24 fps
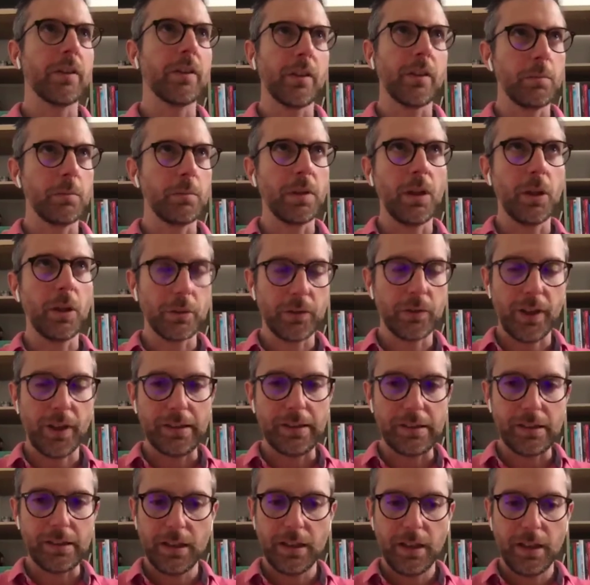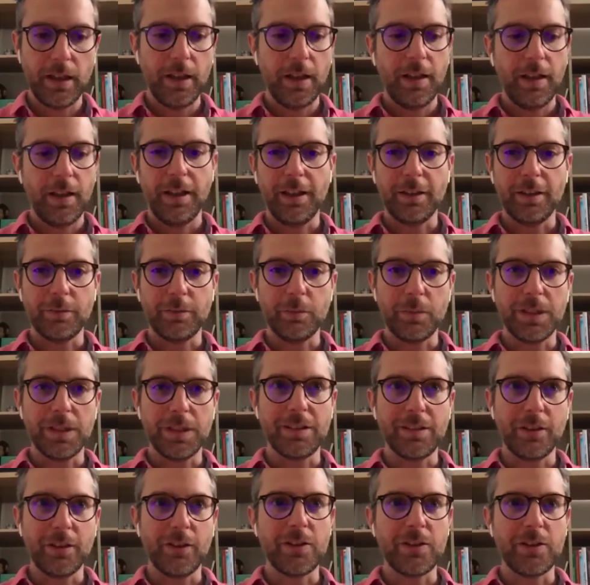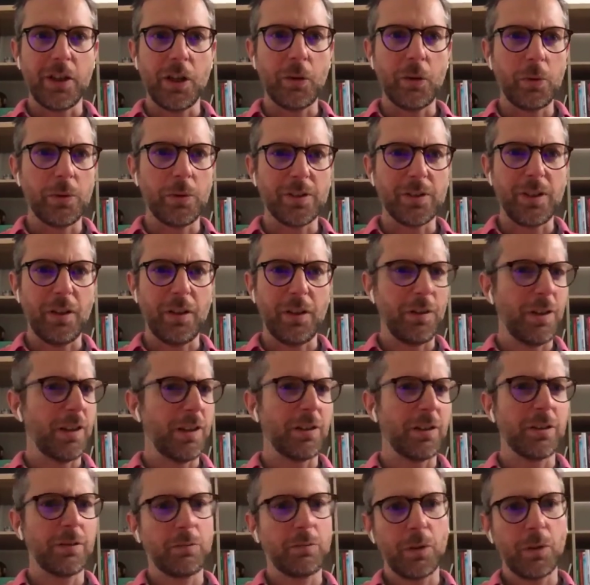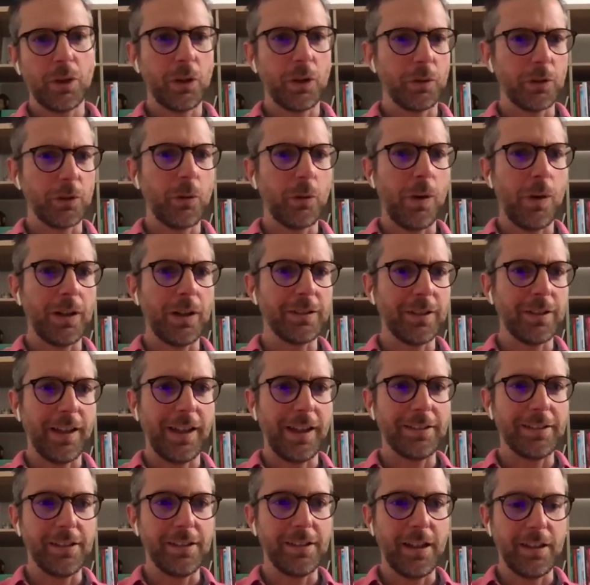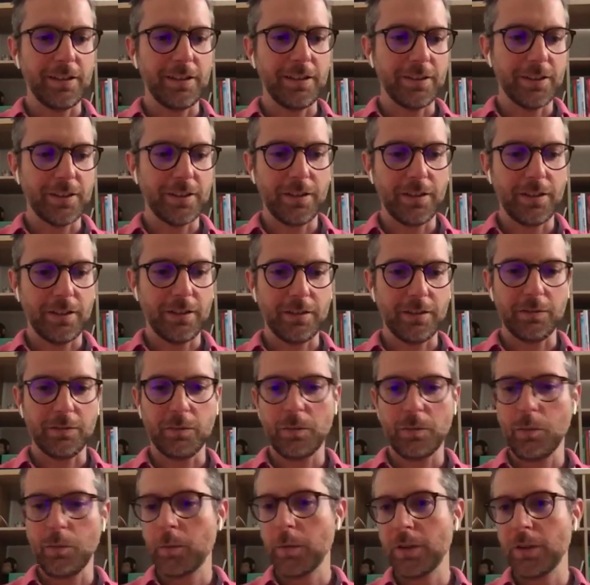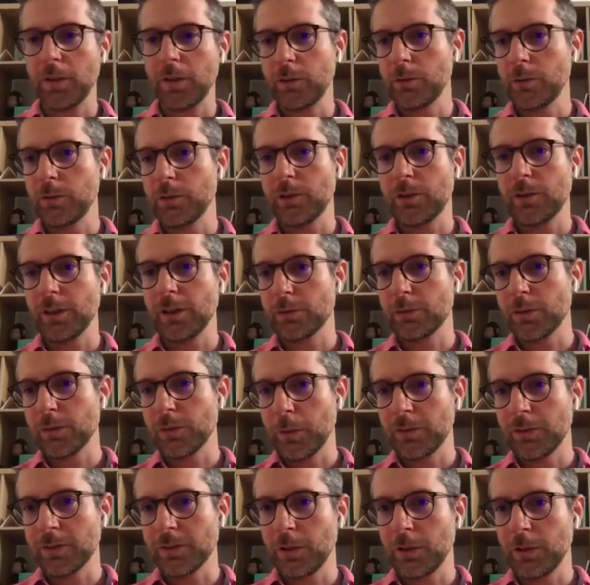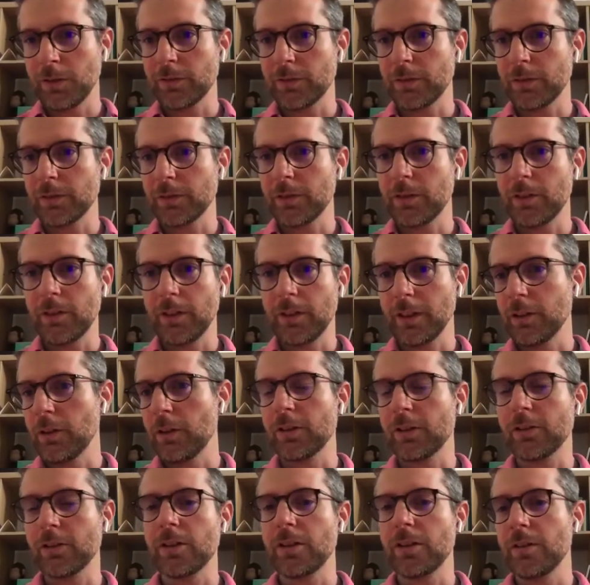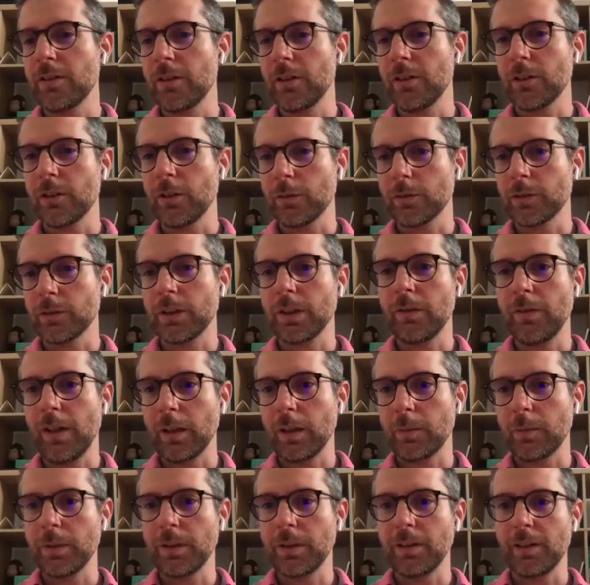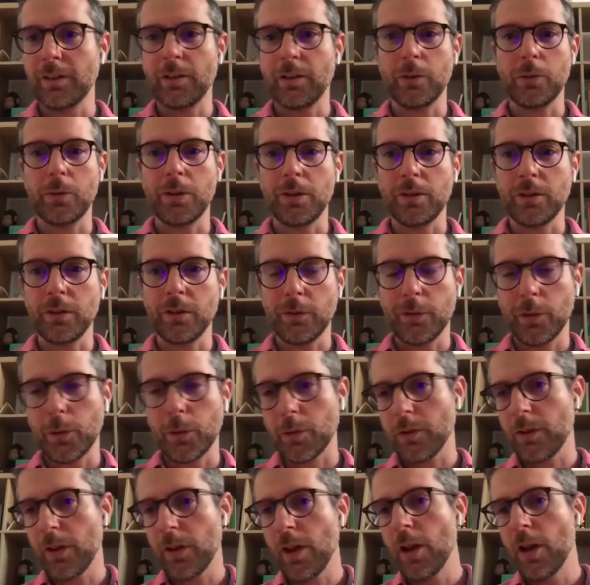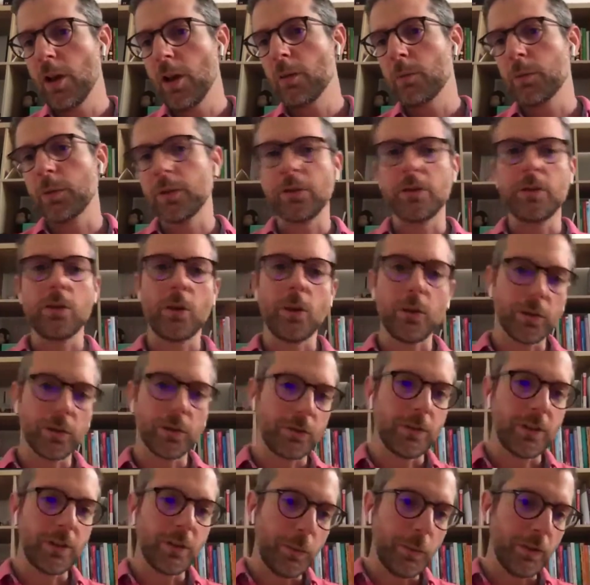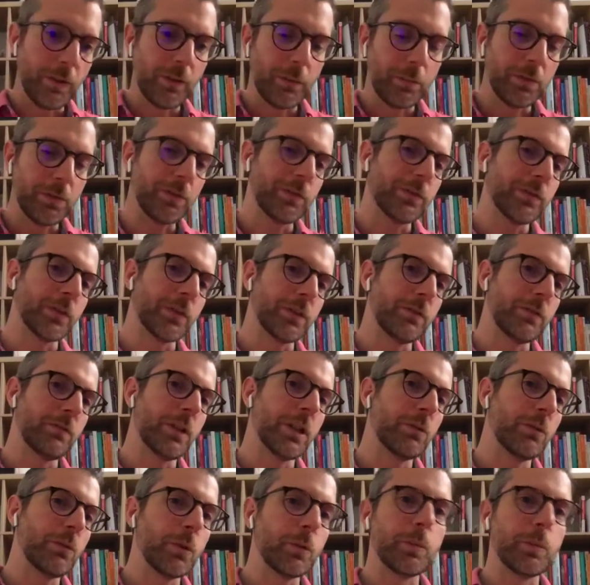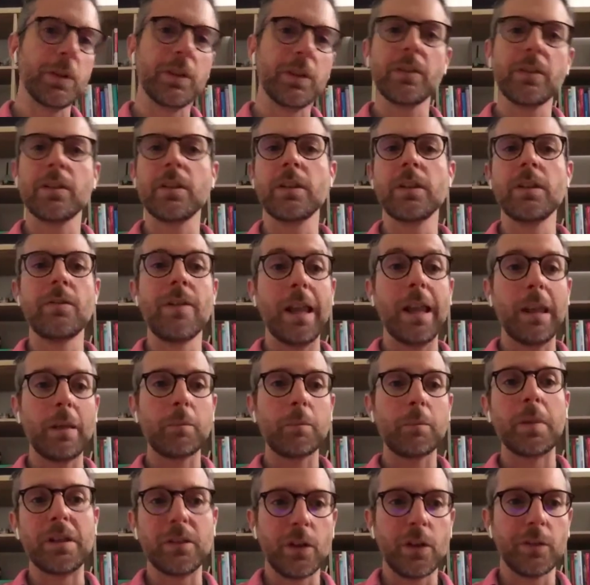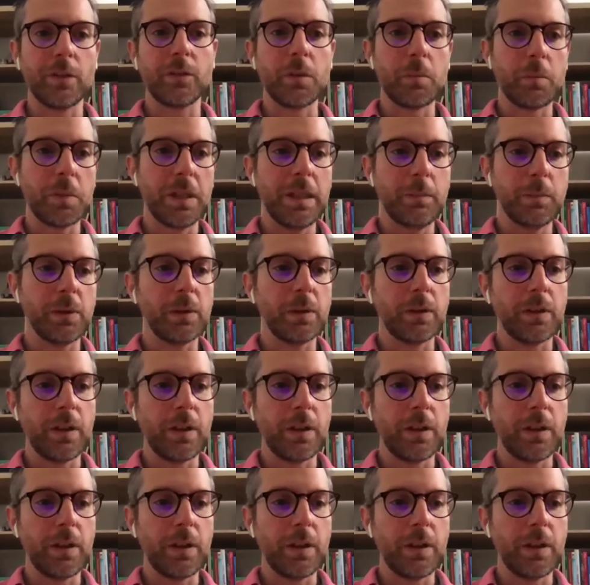below 10, and being a CTO is, I think, goes quite hand in hand because you're still responsible of the technology, the software development, and so on and so forth. But you're also responsible for the recruitment, the development of the people,